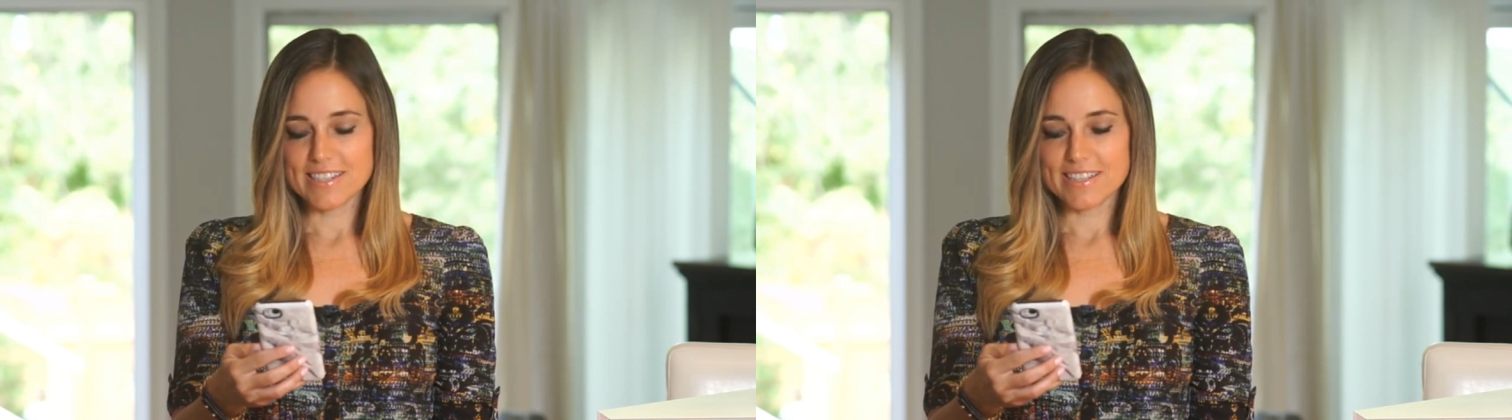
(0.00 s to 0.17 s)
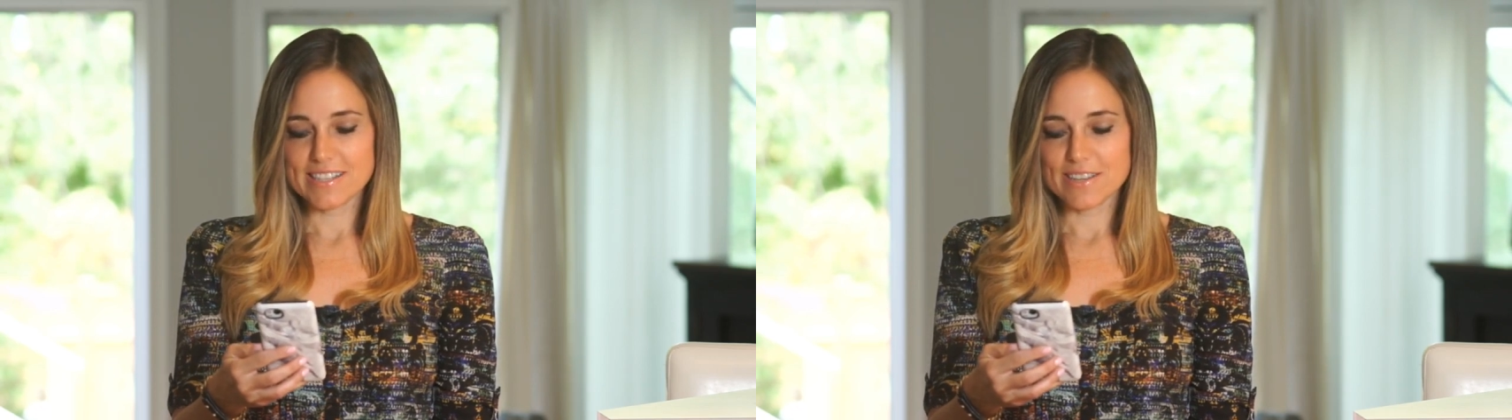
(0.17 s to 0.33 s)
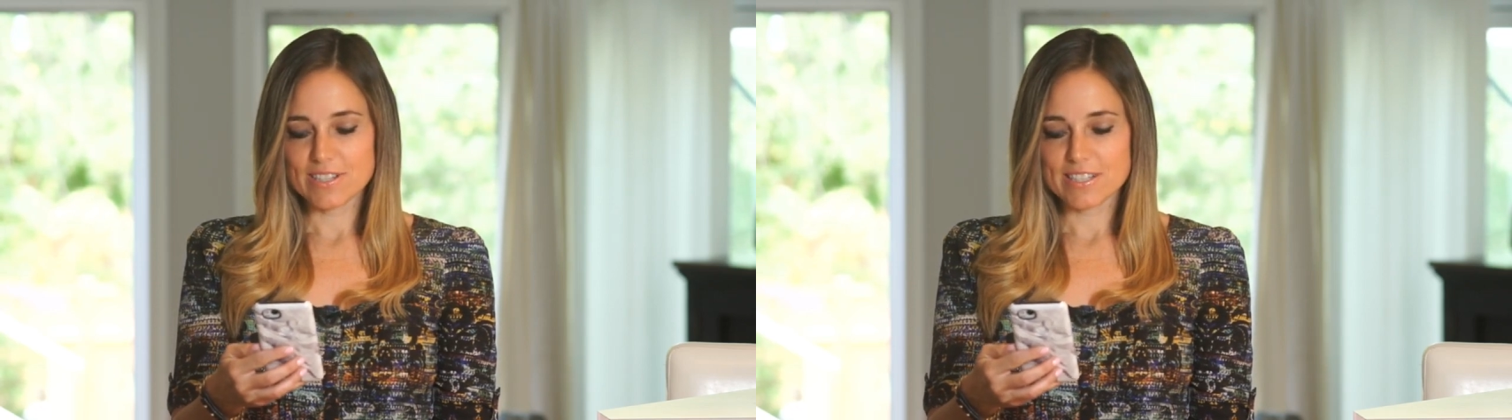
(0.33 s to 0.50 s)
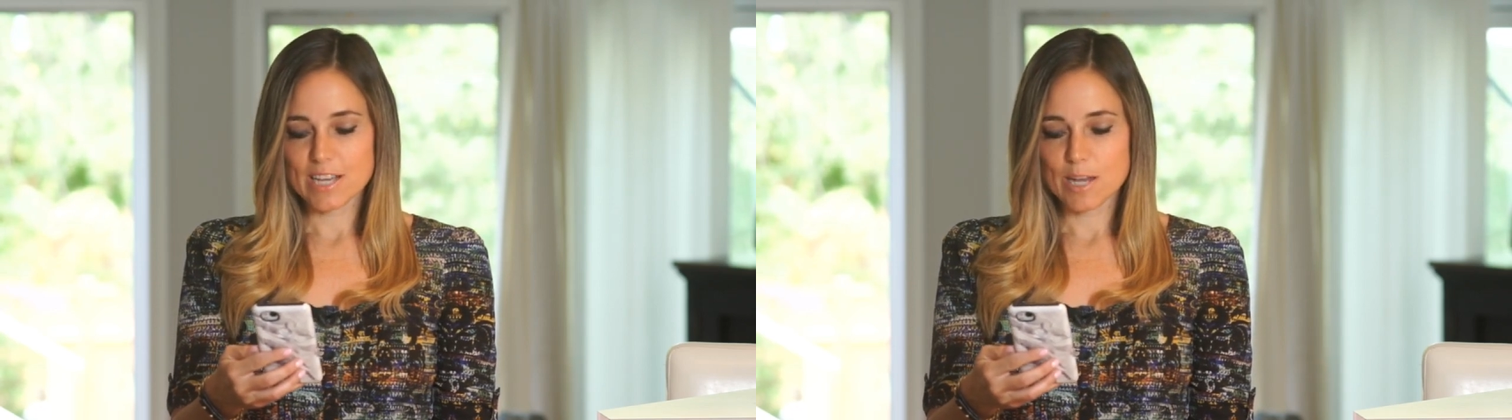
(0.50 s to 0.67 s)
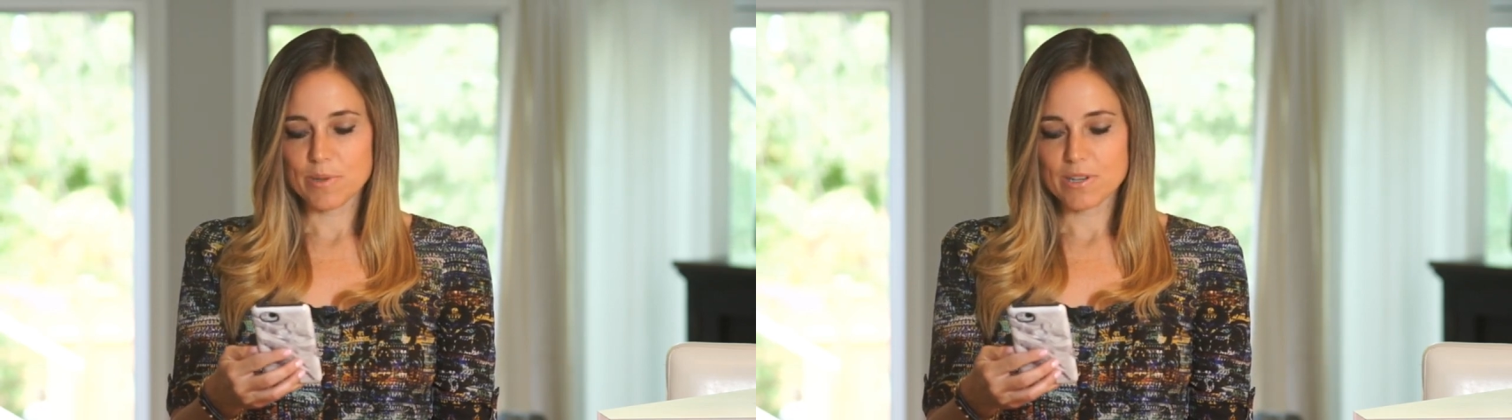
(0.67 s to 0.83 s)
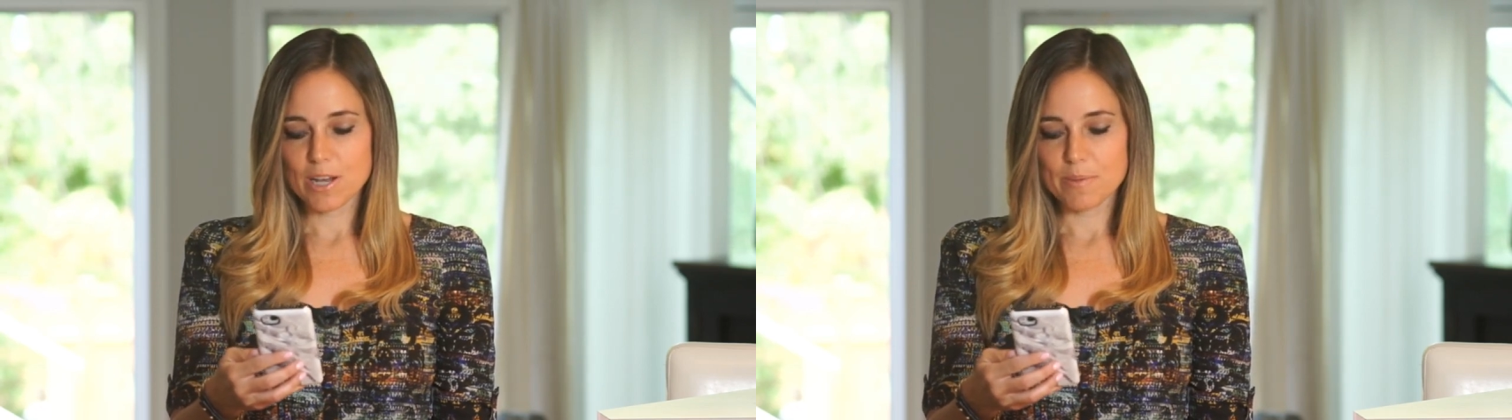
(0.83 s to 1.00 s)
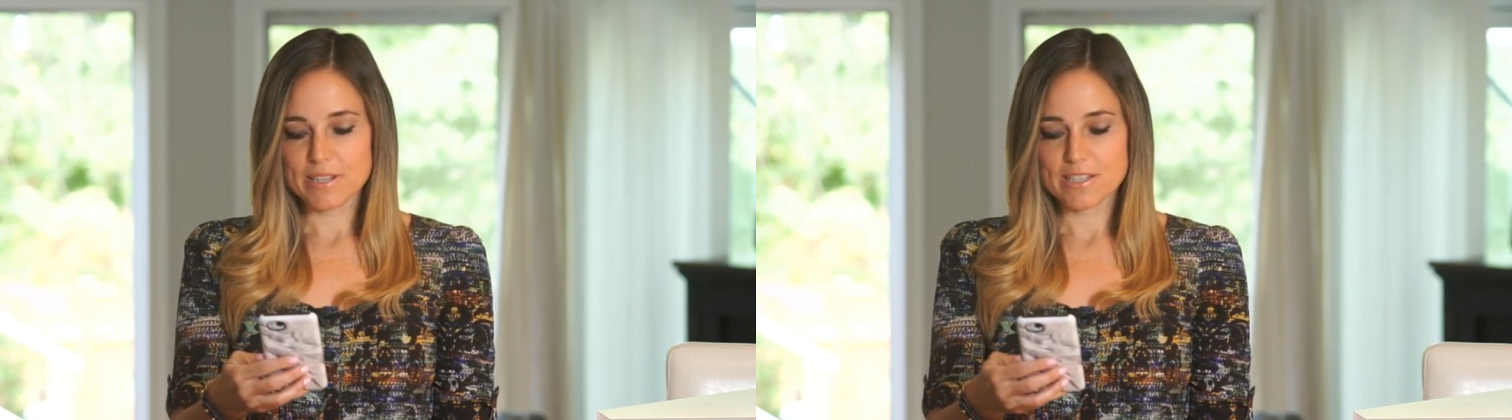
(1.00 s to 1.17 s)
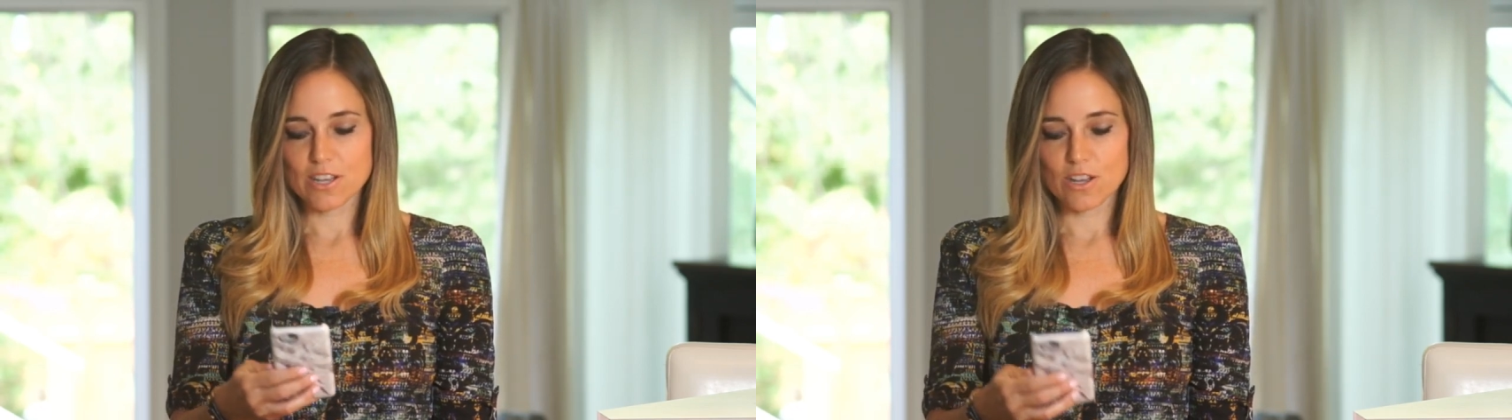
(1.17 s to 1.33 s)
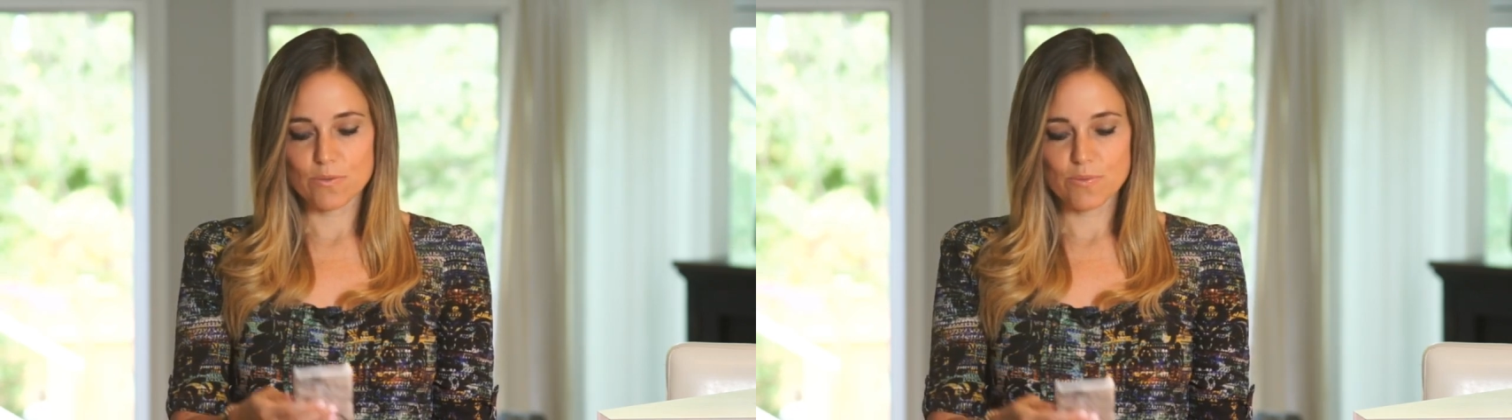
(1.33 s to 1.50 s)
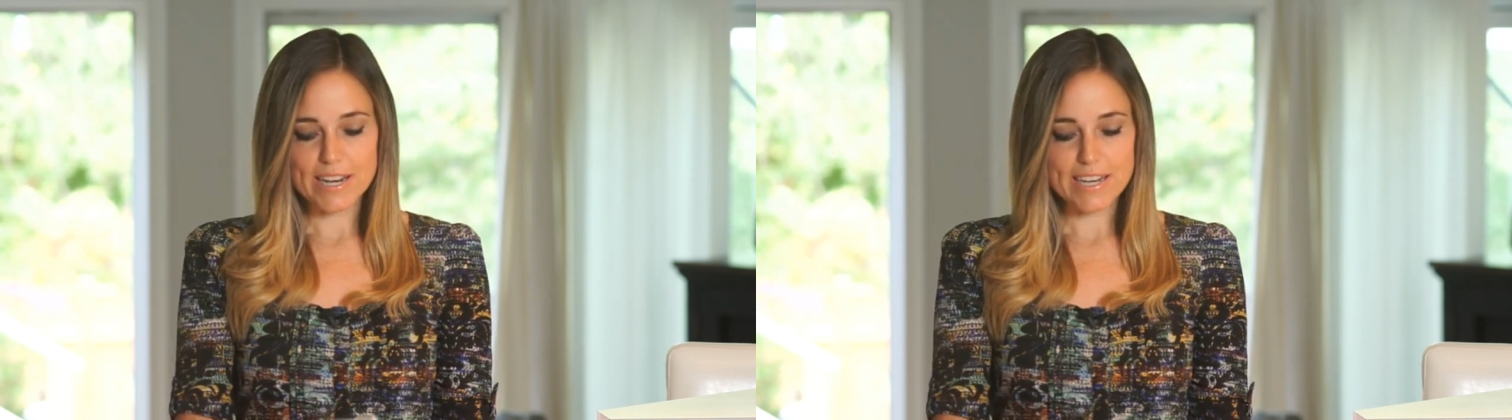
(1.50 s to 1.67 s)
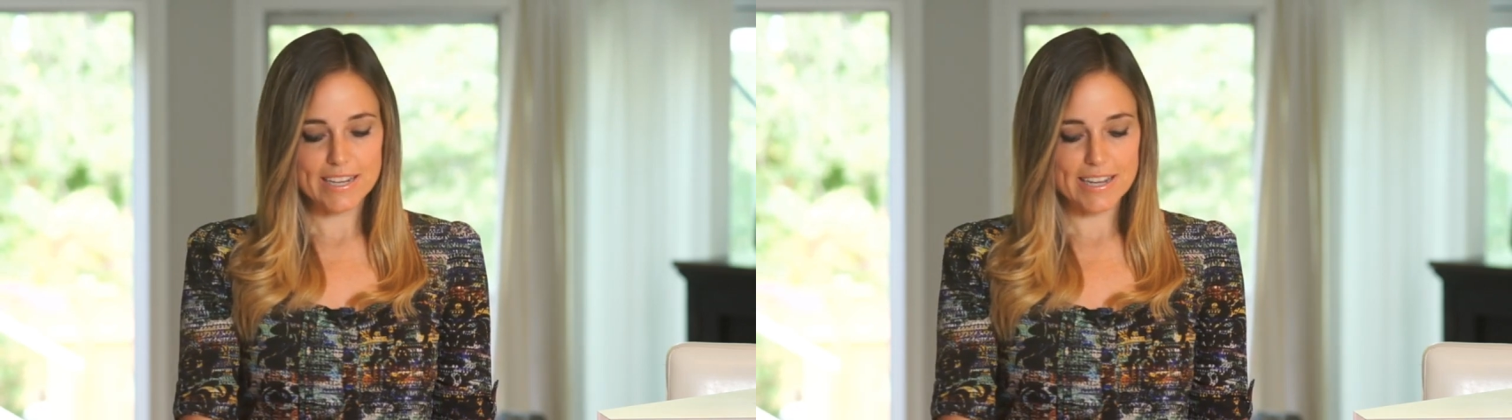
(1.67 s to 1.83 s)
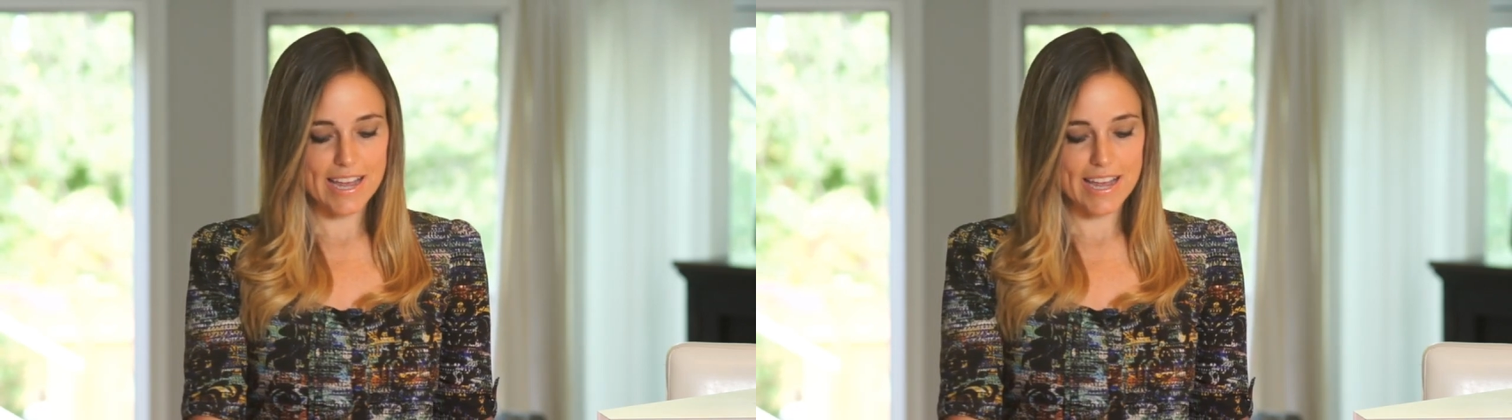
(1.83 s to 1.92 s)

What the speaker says: He's left us a couple comments already,